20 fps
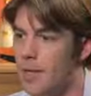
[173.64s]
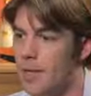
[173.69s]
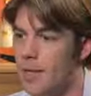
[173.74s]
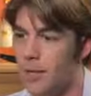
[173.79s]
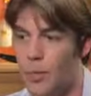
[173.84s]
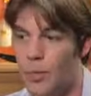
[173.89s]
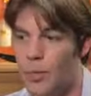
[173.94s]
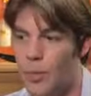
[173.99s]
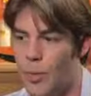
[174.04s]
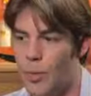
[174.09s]

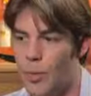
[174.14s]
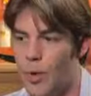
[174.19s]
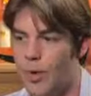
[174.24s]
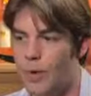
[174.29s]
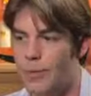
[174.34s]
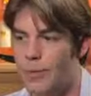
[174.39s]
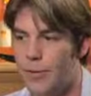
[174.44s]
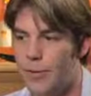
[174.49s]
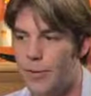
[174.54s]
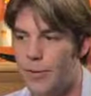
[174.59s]
It's also
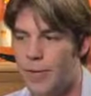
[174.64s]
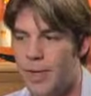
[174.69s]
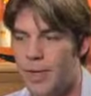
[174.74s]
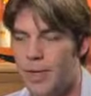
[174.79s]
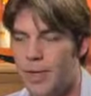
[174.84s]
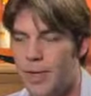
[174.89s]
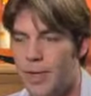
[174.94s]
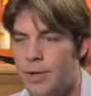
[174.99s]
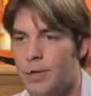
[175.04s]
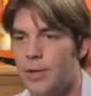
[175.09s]
wonderful
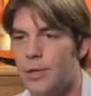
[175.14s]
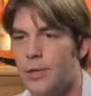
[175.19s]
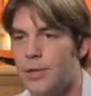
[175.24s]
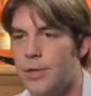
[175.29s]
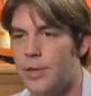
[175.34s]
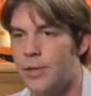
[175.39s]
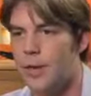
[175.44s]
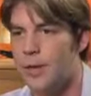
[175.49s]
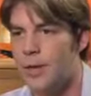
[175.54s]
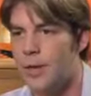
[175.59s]
because it
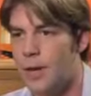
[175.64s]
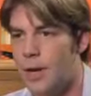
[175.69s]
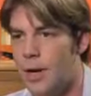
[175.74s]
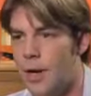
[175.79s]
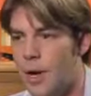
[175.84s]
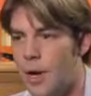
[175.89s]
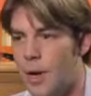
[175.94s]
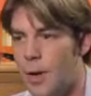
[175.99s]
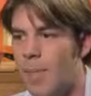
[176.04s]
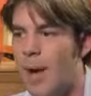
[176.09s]
learns
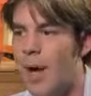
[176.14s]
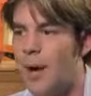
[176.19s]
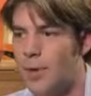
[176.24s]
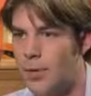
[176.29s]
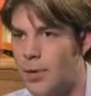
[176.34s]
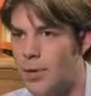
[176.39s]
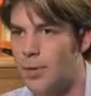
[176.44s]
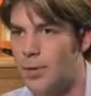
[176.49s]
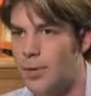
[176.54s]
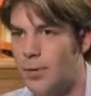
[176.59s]

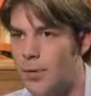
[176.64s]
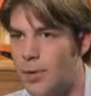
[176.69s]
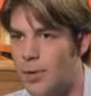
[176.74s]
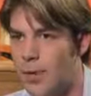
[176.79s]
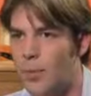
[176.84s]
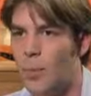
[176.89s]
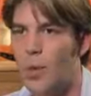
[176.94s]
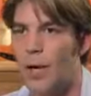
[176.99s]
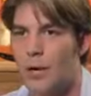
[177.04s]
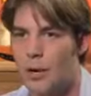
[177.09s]
about you
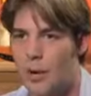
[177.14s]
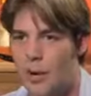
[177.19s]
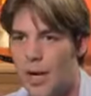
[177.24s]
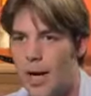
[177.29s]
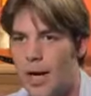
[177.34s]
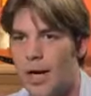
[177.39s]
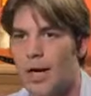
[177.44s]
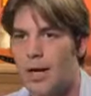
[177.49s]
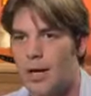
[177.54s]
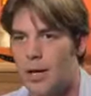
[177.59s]
and what you
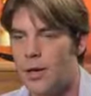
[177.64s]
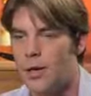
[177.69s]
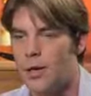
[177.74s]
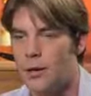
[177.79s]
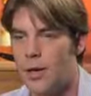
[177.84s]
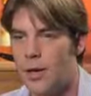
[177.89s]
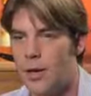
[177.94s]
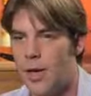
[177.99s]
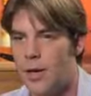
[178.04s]
like and don't